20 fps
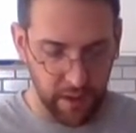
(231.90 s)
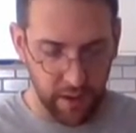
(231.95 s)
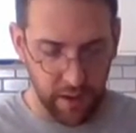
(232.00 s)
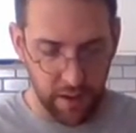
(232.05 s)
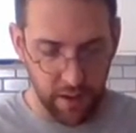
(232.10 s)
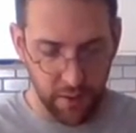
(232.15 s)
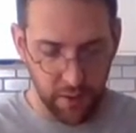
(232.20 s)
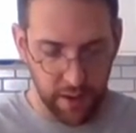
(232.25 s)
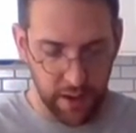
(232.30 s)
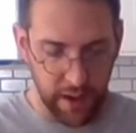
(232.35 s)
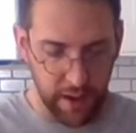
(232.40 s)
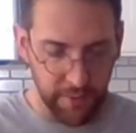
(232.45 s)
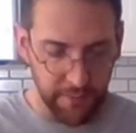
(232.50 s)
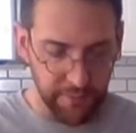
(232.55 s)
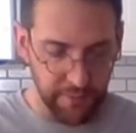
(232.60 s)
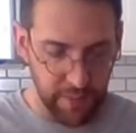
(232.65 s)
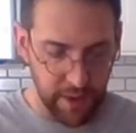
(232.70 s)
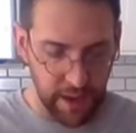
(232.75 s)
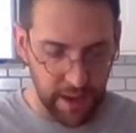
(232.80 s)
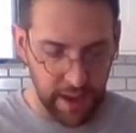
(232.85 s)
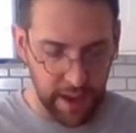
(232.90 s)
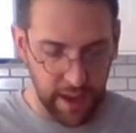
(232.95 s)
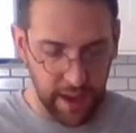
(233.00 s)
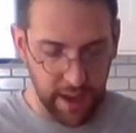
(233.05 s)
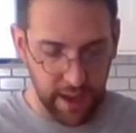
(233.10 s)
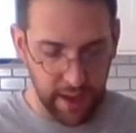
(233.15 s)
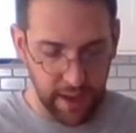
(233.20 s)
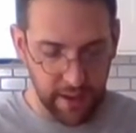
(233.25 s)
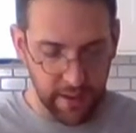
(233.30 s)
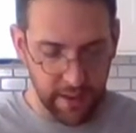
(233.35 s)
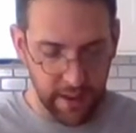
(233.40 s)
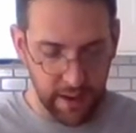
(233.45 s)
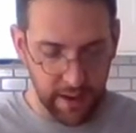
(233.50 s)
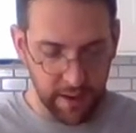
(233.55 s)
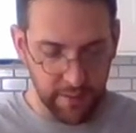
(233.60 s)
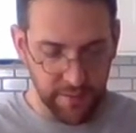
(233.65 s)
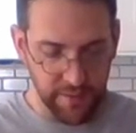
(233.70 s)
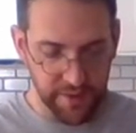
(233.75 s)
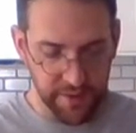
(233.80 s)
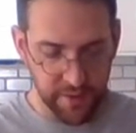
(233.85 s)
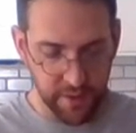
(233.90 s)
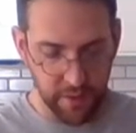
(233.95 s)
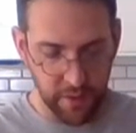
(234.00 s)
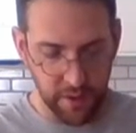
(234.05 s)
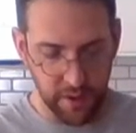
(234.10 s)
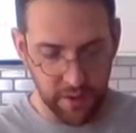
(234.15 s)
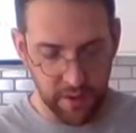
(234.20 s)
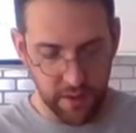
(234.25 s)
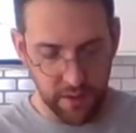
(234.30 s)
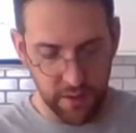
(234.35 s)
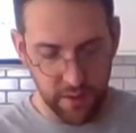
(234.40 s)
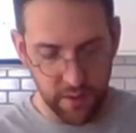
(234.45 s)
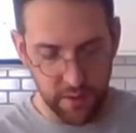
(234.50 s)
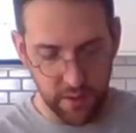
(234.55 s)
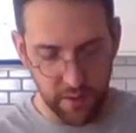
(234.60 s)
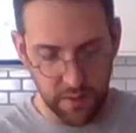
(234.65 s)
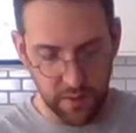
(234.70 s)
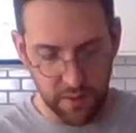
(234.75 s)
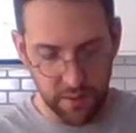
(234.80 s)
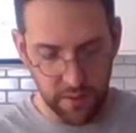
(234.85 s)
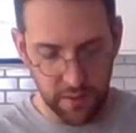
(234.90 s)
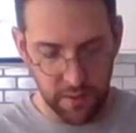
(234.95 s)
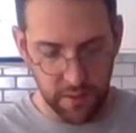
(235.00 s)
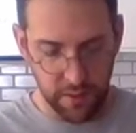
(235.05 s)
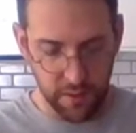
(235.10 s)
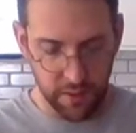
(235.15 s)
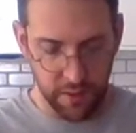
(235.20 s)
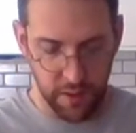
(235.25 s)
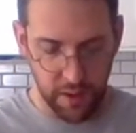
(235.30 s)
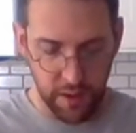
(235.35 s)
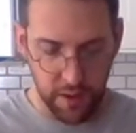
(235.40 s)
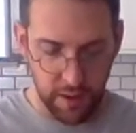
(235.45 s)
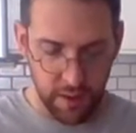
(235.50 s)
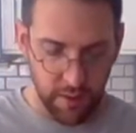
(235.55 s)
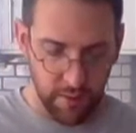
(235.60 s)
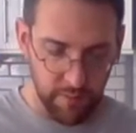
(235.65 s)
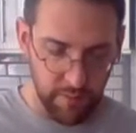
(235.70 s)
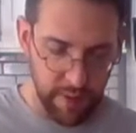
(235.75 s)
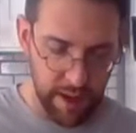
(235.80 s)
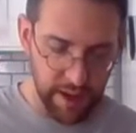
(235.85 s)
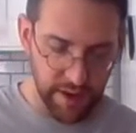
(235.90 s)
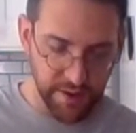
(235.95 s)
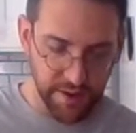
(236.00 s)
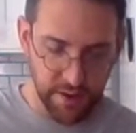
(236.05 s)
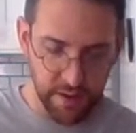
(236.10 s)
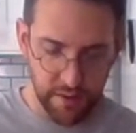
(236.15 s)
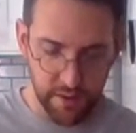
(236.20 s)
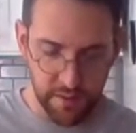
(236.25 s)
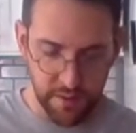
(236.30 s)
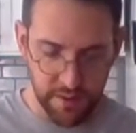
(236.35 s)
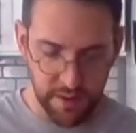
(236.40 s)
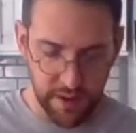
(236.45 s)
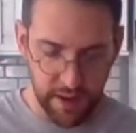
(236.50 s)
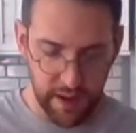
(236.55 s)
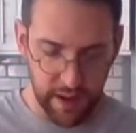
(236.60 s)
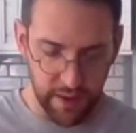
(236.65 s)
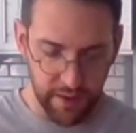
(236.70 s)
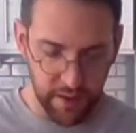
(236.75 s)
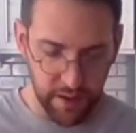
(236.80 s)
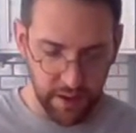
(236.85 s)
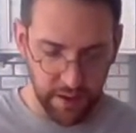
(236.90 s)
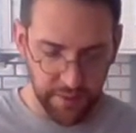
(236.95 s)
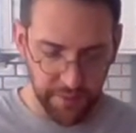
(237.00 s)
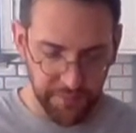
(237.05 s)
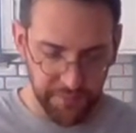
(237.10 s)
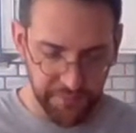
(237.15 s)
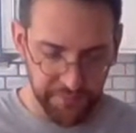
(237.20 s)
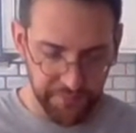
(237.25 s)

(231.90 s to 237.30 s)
Okay. And then I'm just going to mash those together,